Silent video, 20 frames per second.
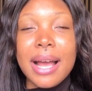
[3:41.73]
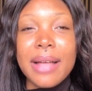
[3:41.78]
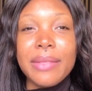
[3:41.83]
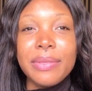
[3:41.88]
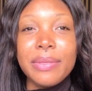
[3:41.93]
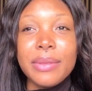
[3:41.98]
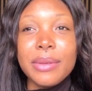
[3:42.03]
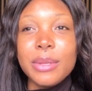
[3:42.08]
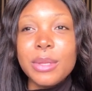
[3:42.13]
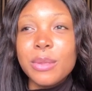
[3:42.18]

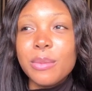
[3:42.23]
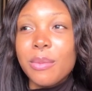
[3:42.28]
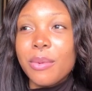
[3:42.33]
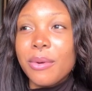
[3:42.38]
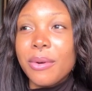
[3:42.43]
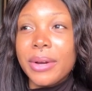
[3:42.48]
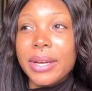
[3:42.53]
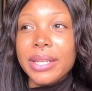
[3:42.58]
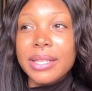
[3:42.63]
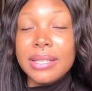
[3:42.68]
At this
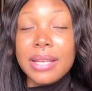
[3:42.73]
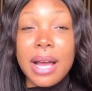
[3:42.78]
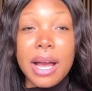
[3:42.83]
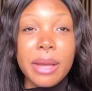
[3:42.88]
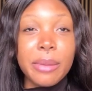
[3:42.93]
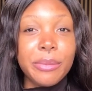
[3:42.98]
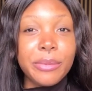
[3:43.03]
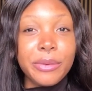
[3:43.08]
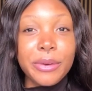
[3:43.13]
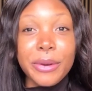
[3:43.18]
point, I
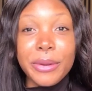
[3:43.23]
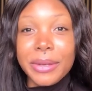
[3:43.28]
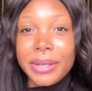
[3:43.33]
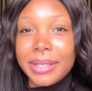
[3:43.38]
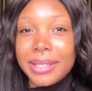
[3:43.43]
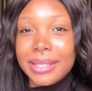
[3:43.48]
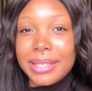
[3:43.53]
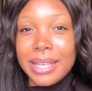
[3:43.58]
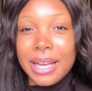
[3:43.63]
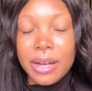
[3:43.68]
broke
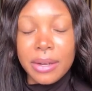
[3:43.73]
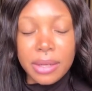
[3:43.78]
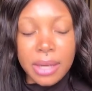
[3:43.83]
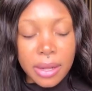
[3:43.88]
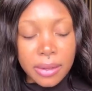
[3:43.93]
down.